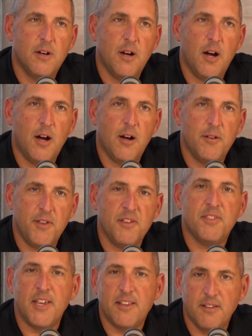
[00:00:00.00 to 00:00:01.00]
they
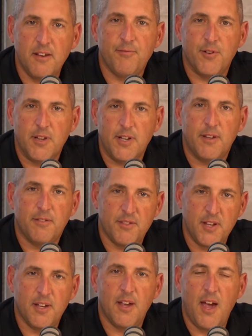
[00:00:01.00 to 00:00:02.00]
think differently,
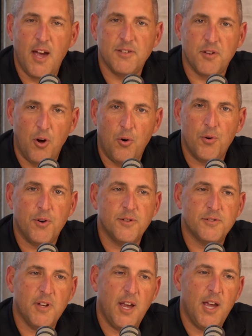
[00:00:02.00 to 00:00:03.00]
think as
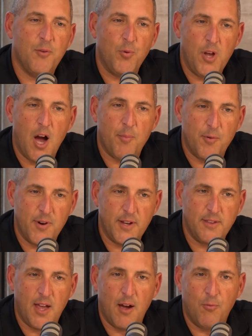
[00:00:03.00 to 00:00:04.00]
owners, and we
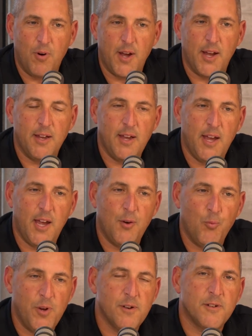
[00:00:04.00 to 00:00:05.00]
operate that way.
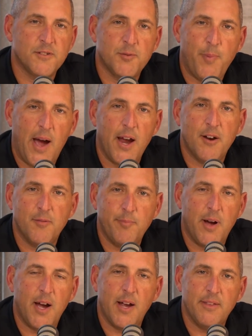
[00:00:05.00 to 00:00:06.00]
And we are inspired
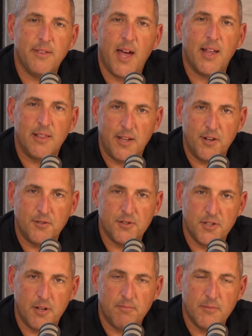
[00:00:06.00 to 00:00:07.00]
by that
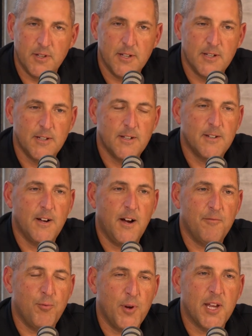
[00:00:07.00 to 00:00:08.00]
leadership.
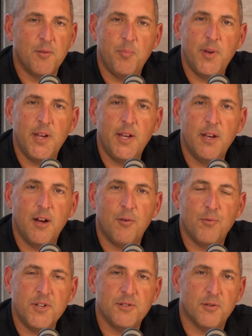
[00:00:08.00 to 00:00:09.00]
If we can be a
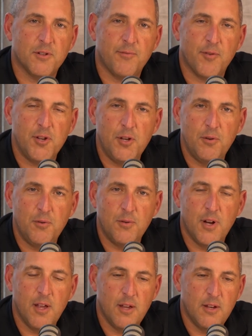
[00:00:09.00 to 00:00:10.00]
resource for
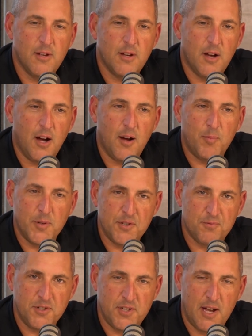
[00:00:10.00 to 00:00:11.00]
you,
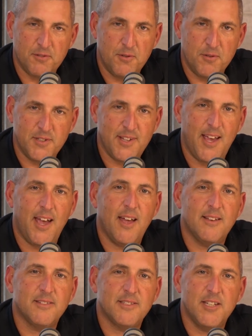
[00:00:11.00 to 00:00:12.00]
please reach out to us
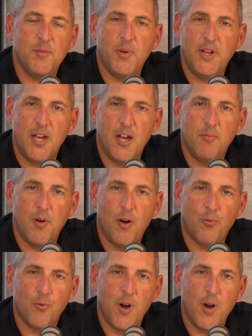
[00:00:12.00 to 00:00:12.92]
at cbmrep.com.